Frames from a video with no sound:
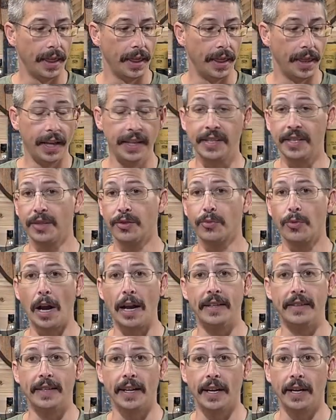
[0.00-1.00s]
This is
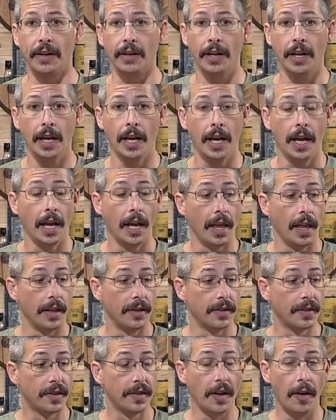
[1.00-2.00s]
right there.
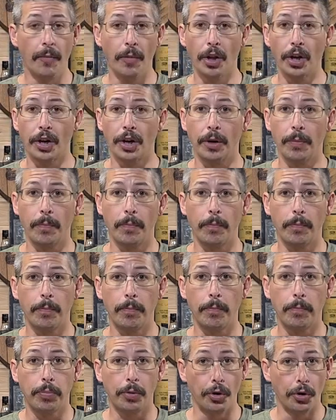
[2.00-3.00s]
Similar
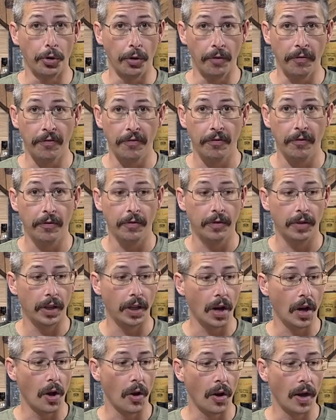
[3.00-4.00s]
proof,
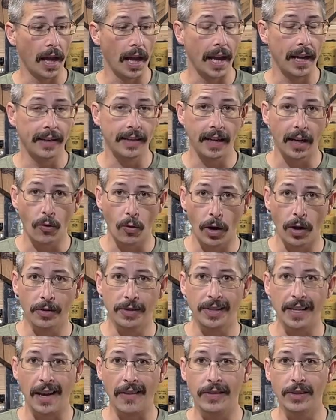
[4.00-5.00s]
Antique
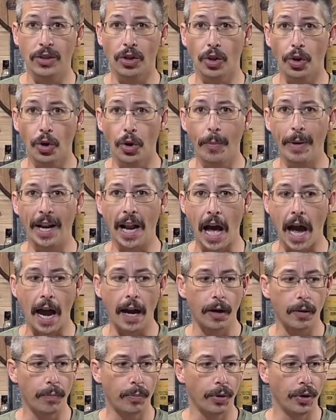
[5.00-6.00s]
107 is a little bit
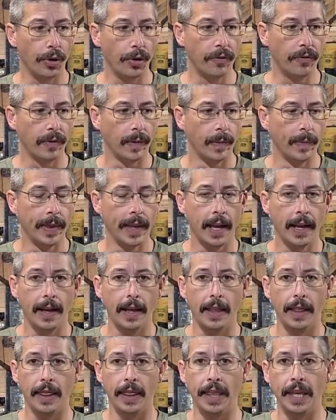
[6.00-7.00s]
higher proof.
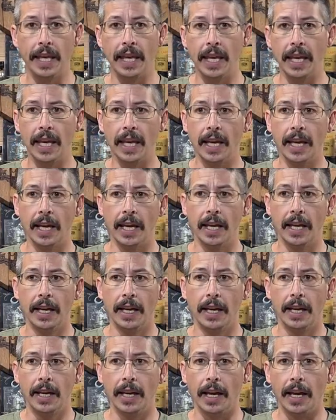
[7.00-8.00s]
The
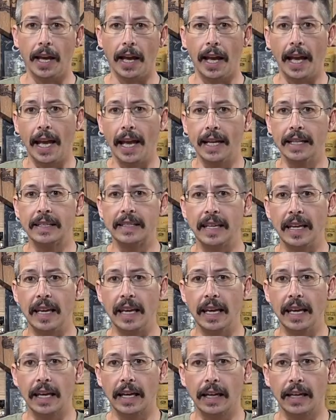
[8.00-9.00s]

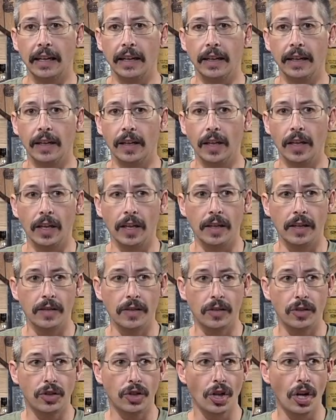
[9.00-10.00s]
Antique
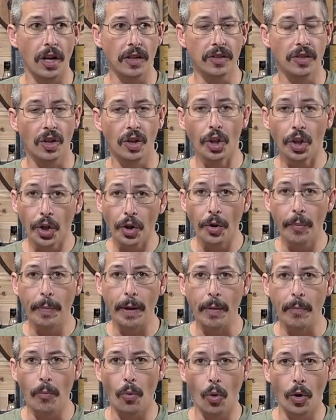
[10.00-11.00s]
is just a little
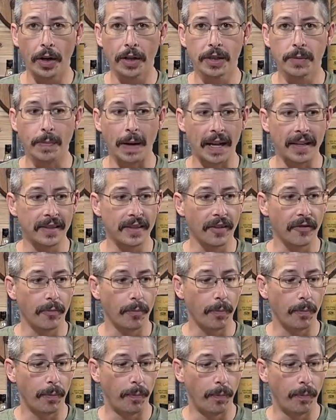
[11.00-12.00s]
bit more expensive,